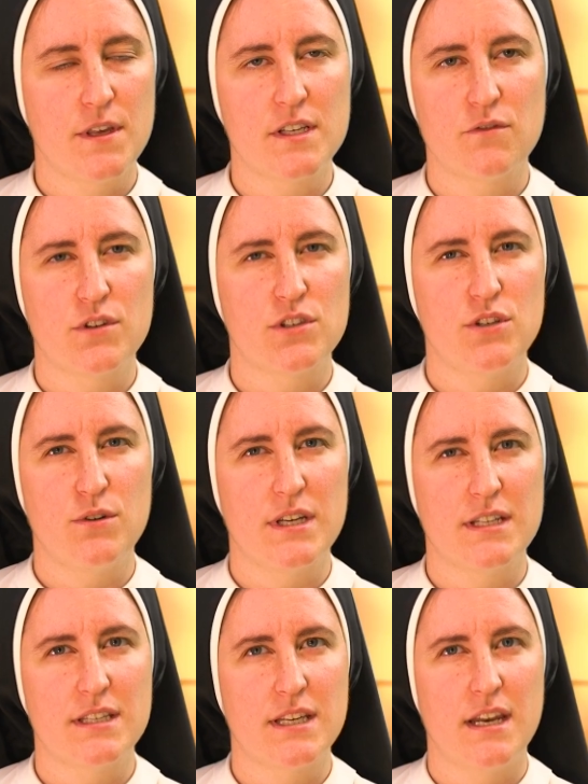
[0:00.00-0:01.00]
things for the
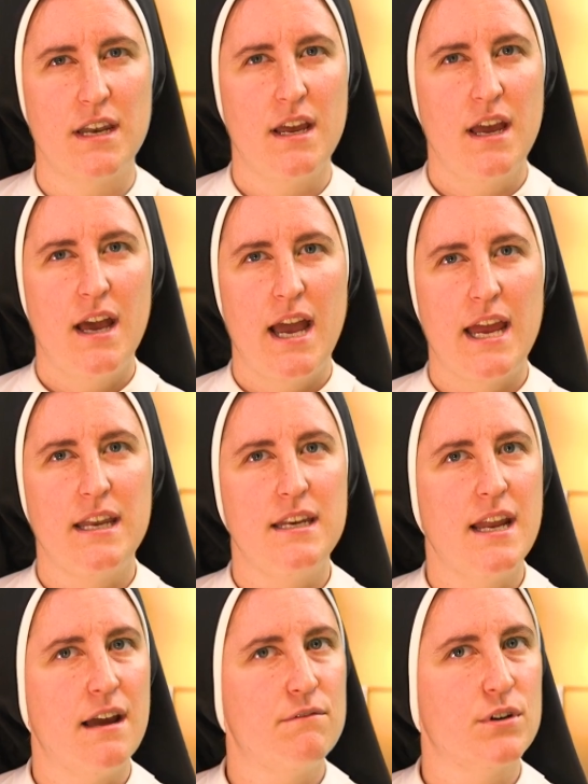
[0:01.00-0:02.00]
students. And I
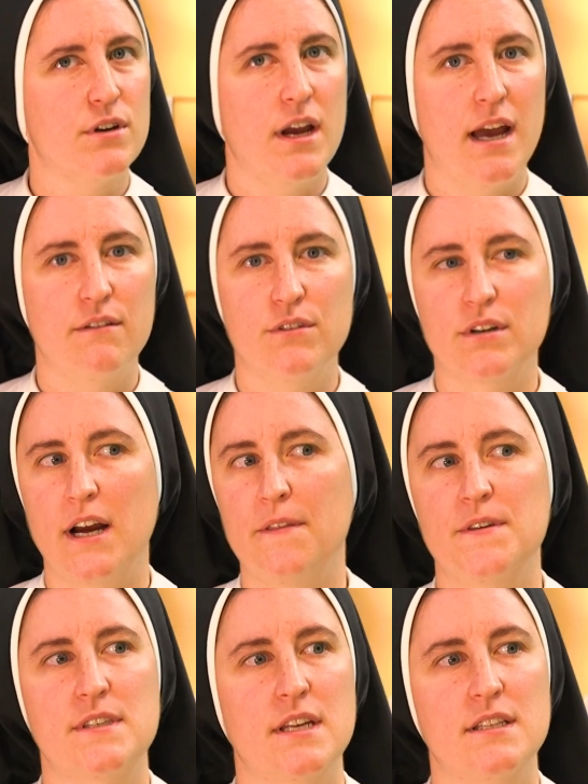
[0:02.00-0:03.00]
never, ever
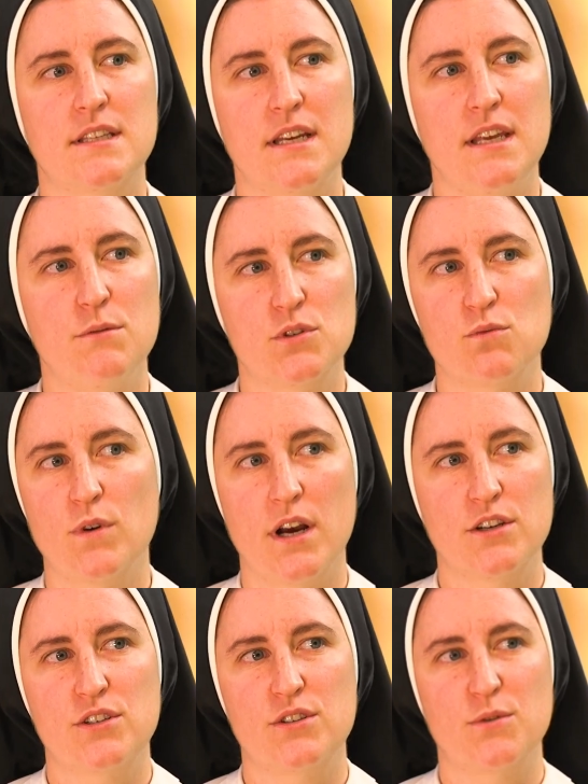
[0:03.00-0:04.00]
got the sense that he was
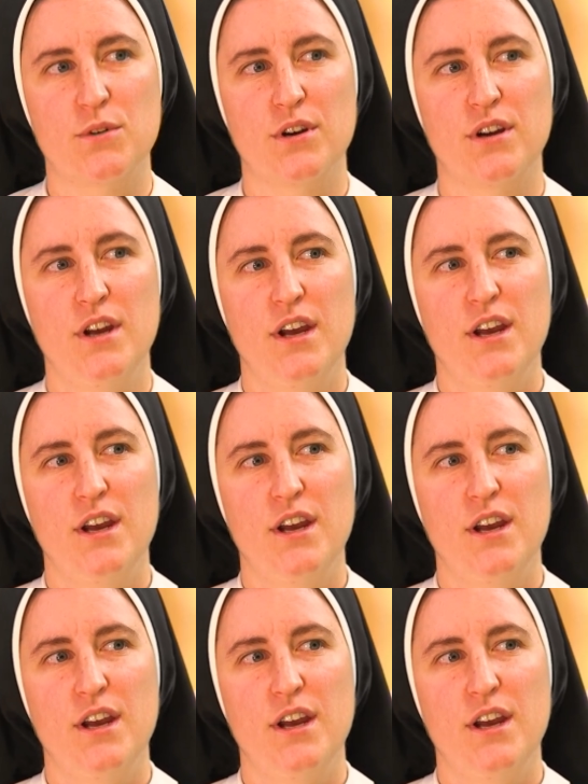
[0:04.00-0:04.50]
rushed or,